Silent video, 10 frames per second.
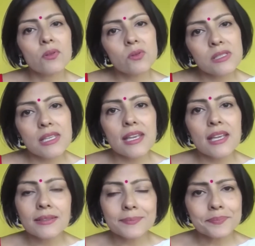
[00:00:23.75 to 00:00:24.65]
to
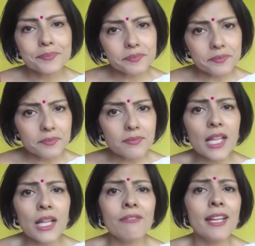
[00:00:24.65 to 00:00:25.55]
see
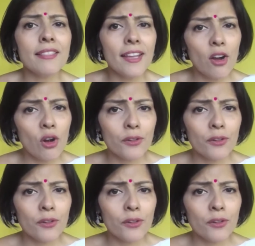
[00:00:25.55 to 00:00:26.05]
when they are